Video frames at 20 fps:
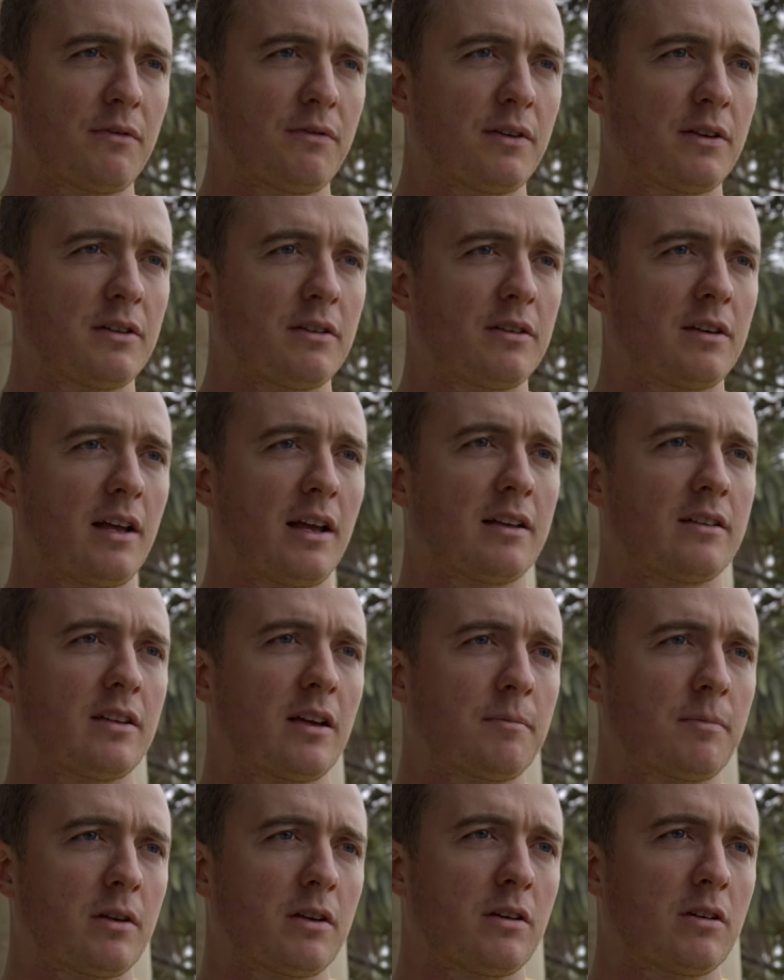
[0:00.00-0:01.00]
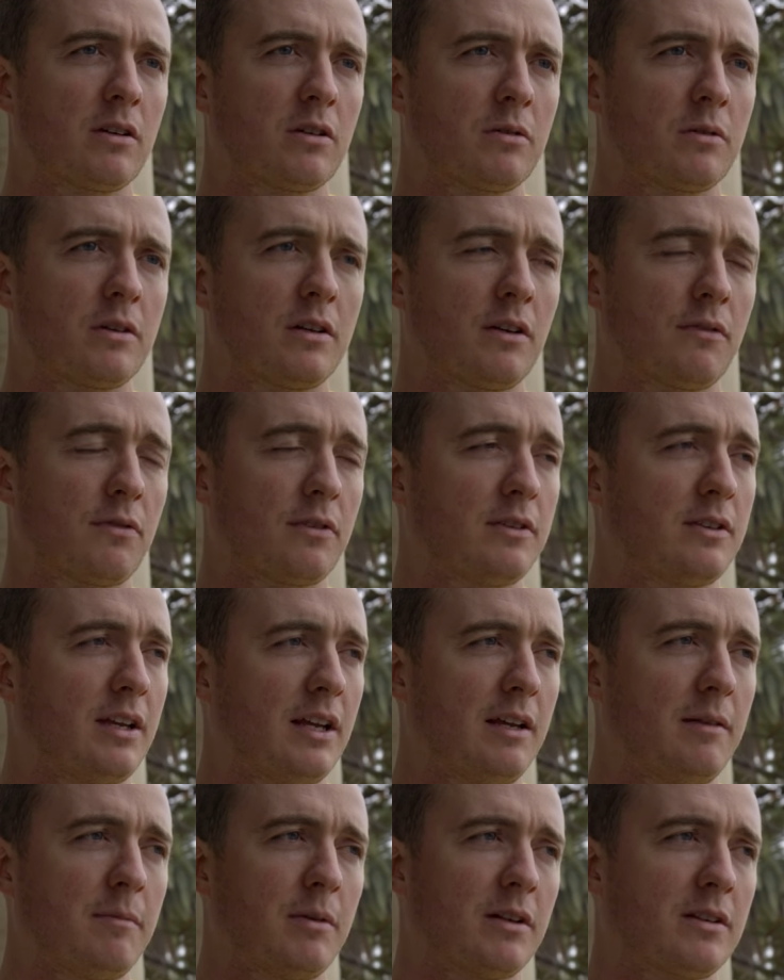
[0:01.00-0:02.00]
if it ends up that you go to a different
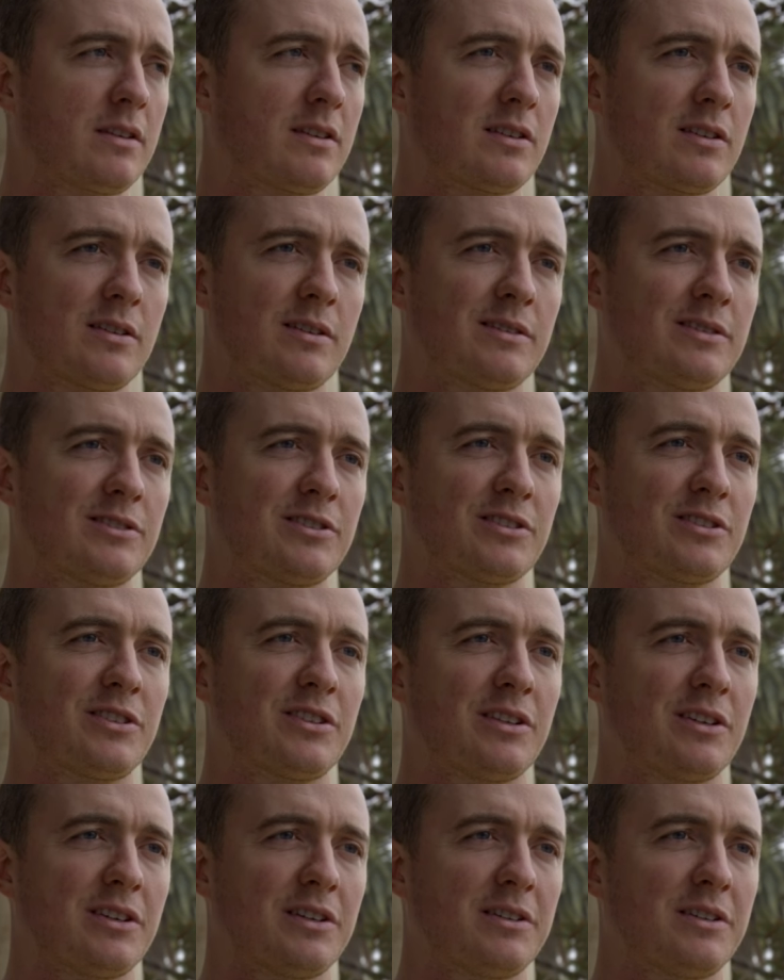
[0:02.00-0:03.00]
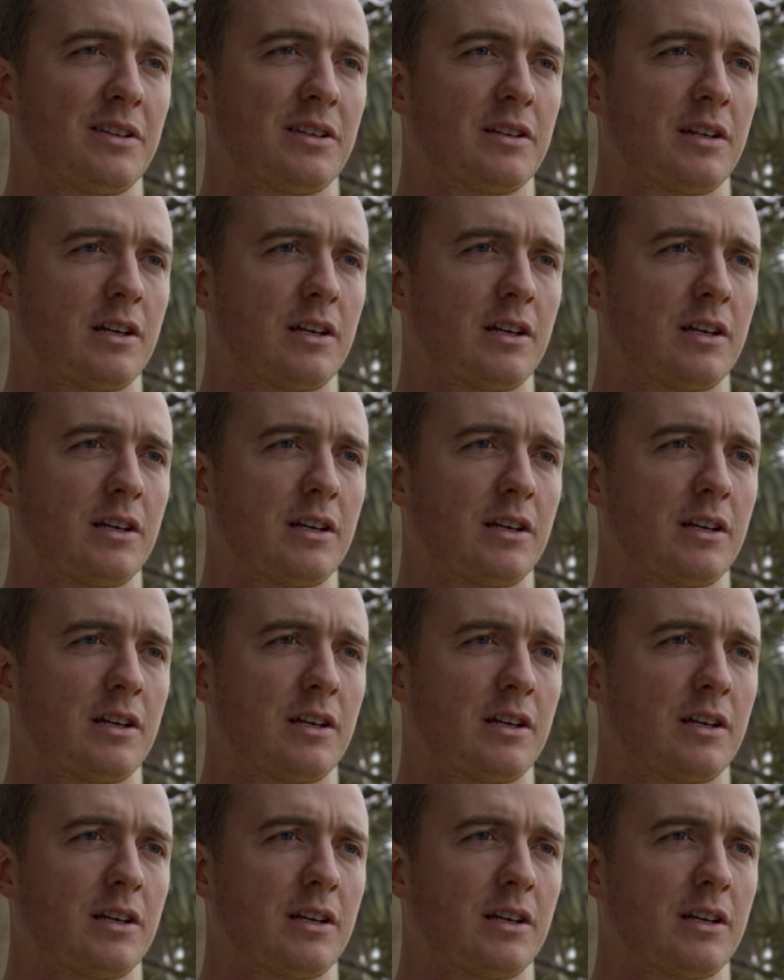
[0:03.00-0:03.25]
team, it's just the